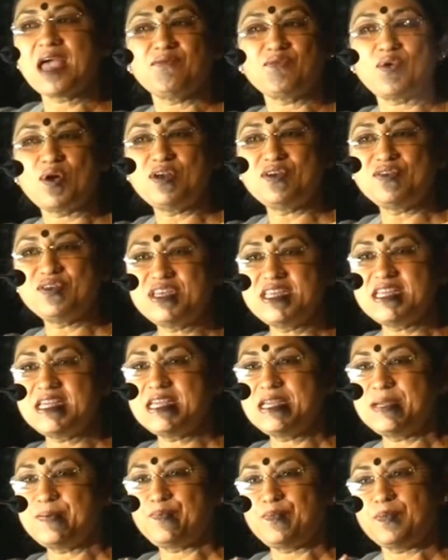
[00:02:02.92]
have
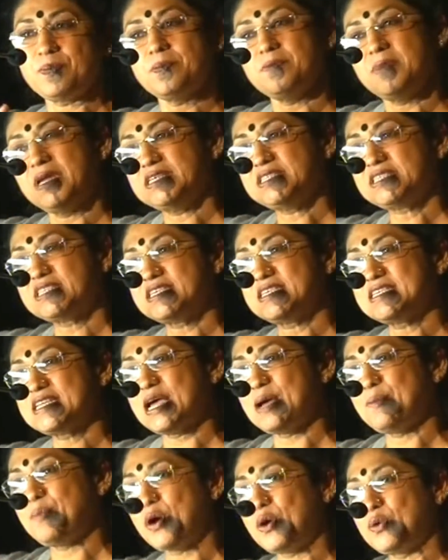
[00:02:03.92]
already
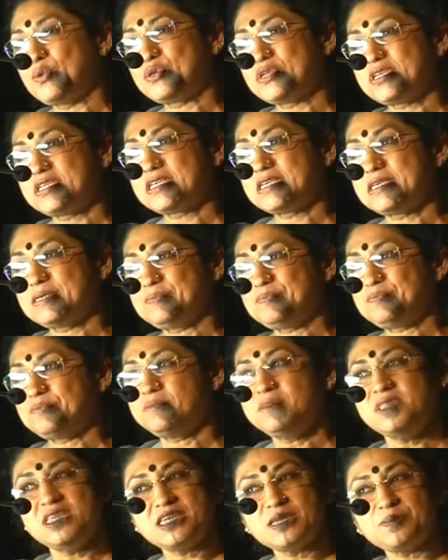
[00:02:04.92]
mentioned about
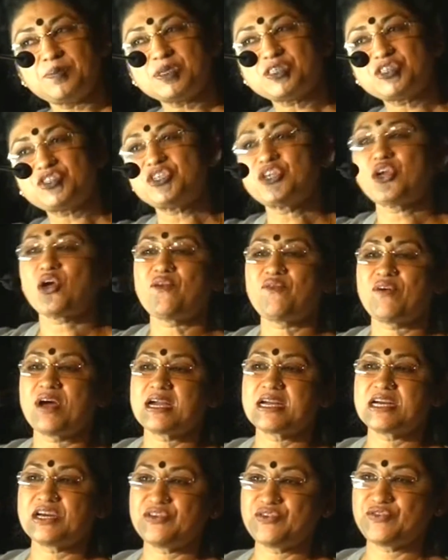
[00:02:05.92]
the tapestry of
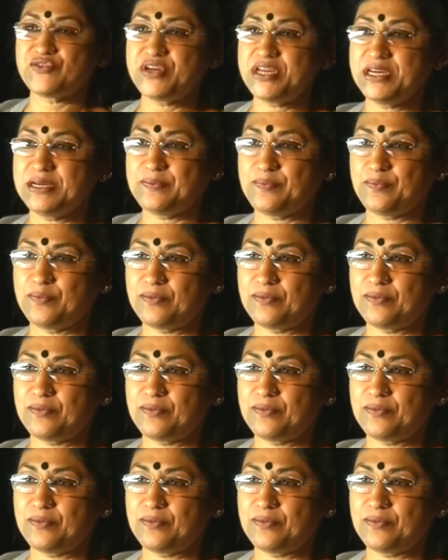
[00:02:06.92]
our country,